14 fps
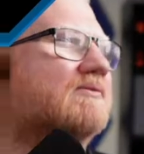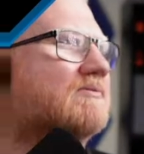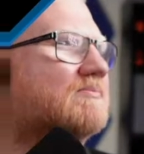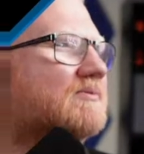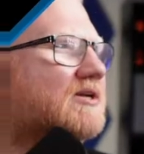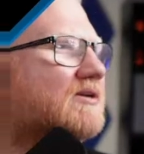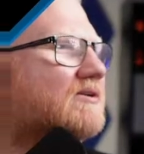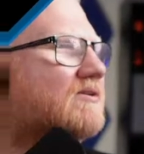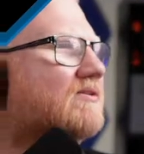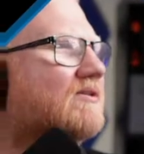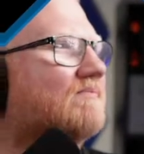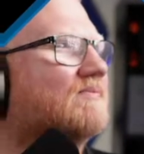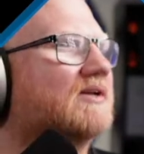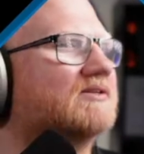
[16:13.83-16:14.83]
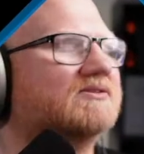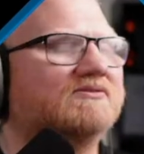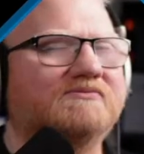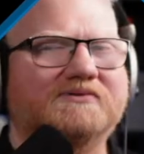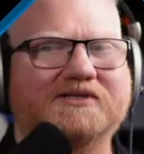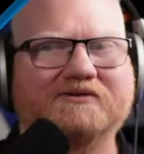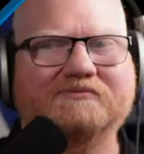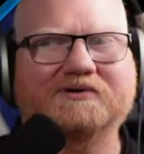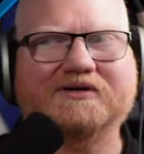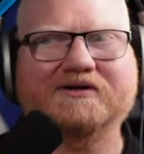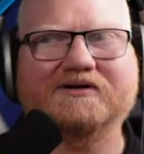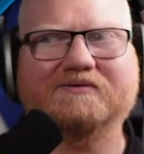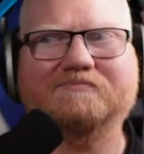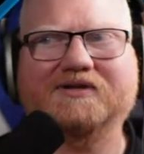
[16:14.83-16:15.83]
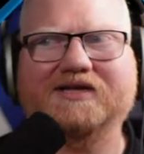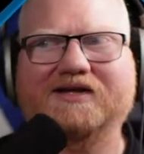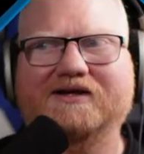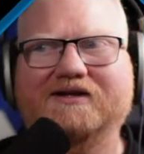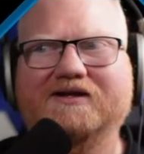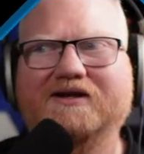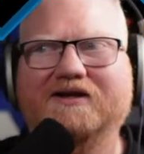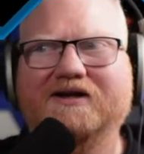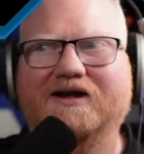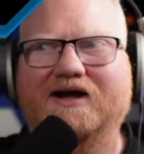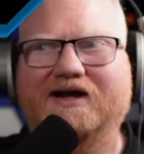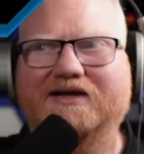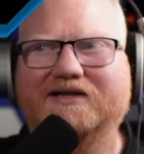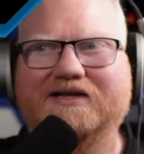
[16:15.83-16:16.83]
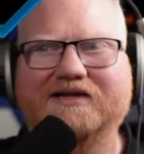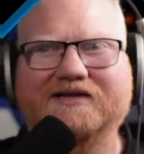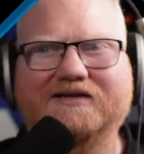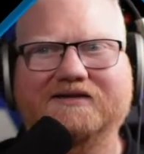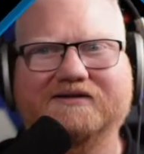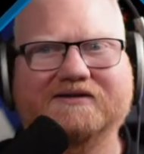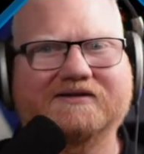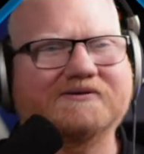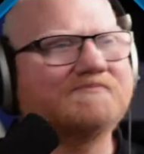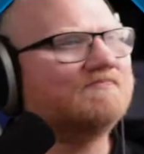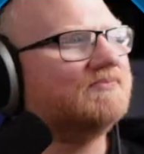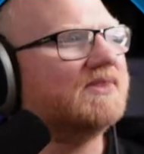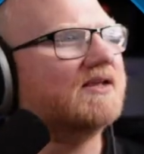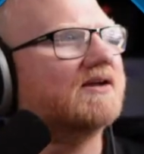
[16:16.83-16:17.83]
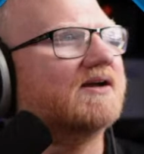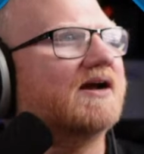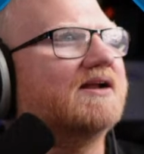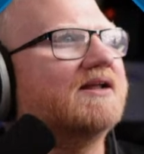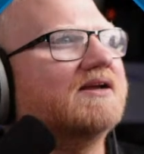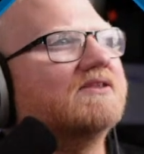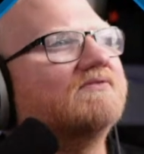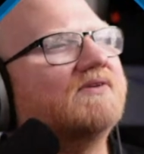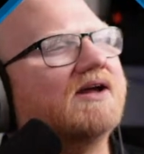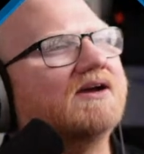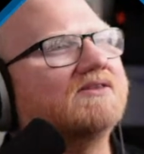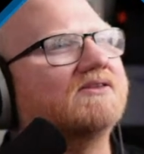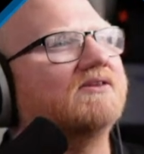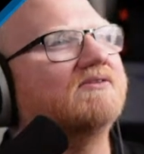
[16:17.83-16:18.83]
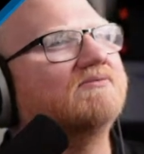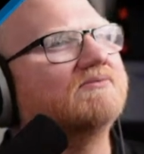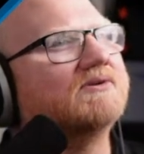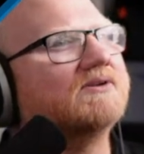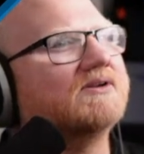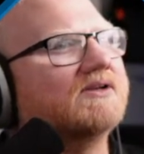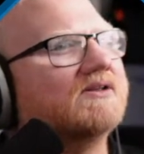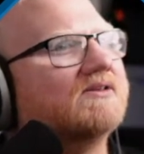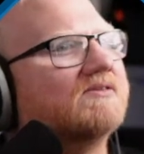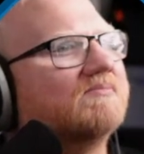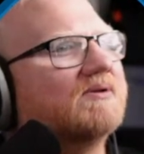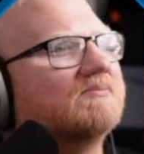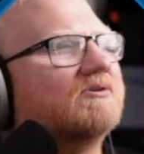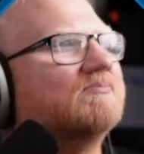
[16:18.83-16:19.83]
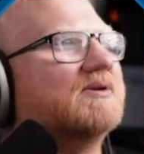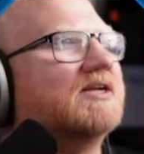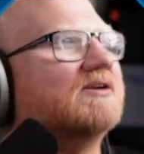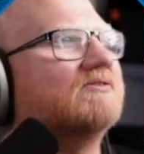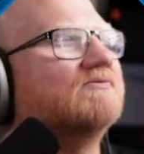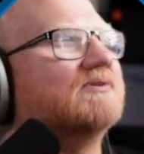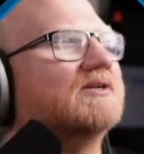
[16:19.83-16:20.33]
It would be something to really work on. But yeah, I like the fact that this one is a bit more beginner